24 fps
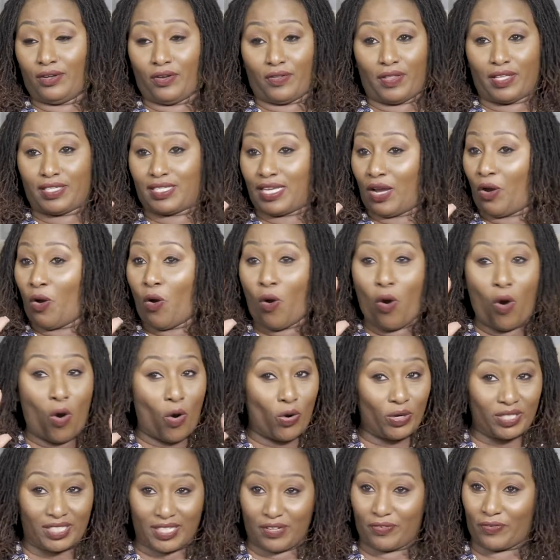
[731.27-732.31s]
you know there's a
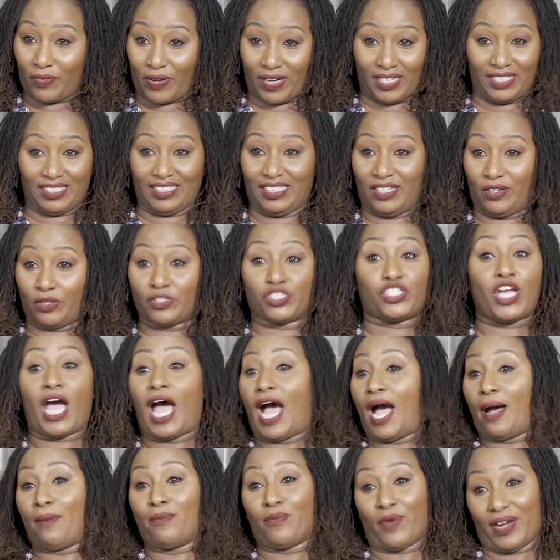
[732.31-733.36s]
whole different you know
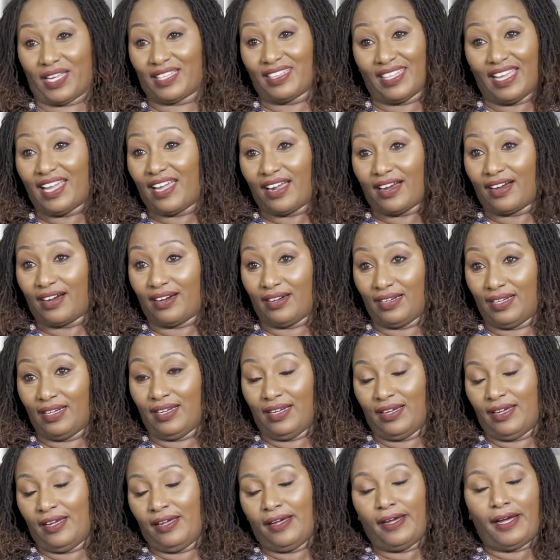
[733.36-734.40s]
job right there
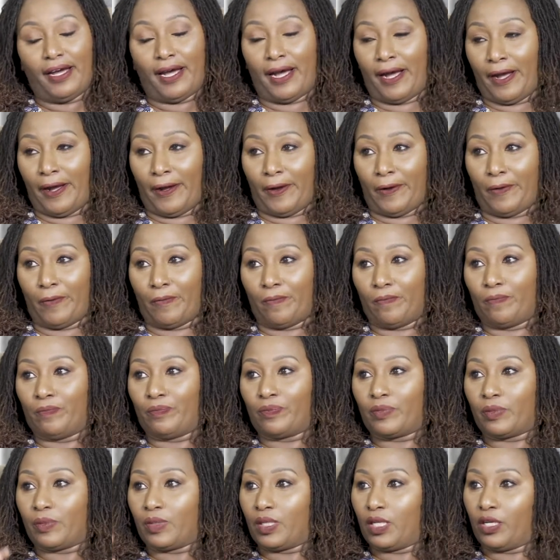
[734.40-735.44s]
mm.
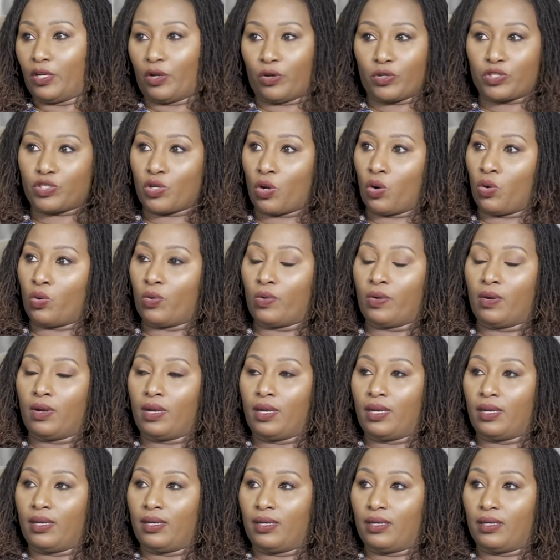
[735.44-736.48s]
um, you know so
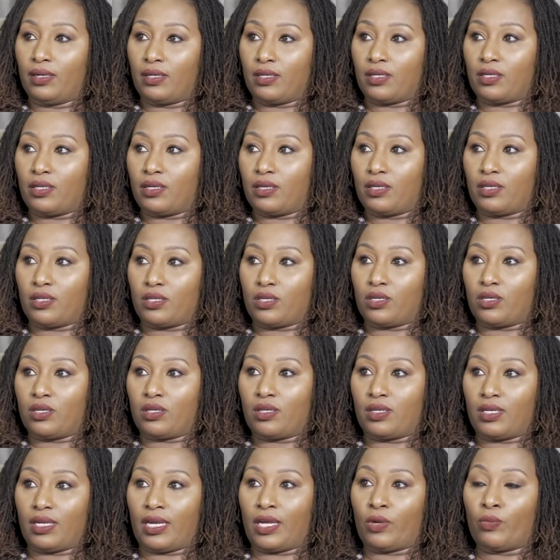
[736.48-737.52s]

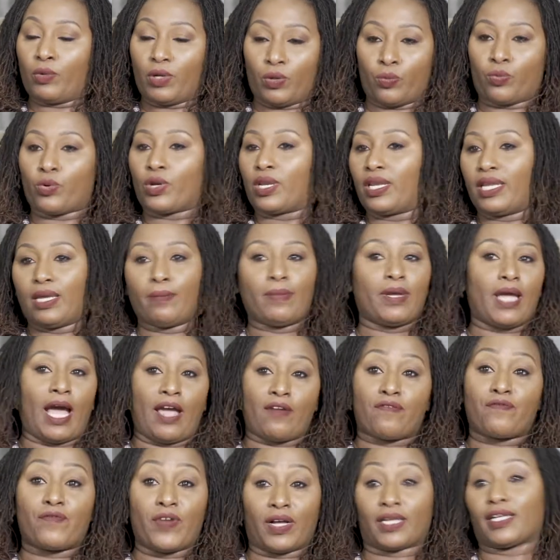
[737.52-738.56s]
it, it, would limit
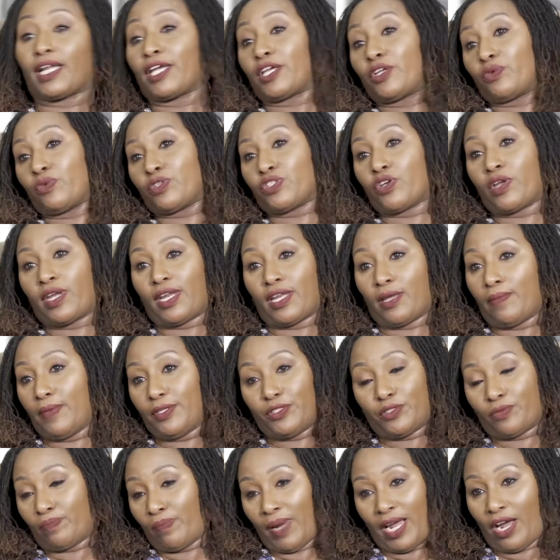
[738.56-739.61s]
i felt like it was going to
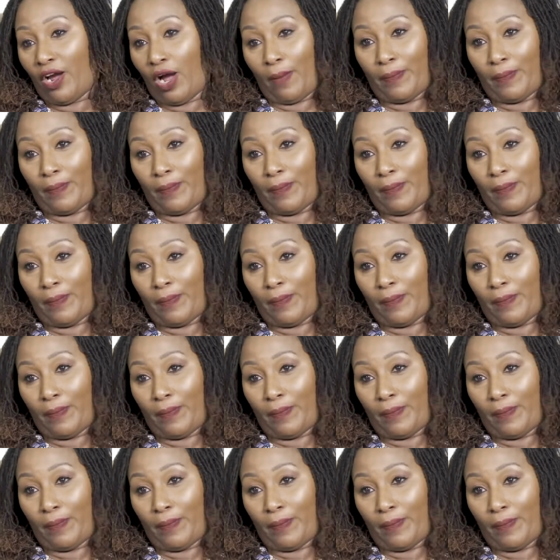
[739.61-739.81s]
limit my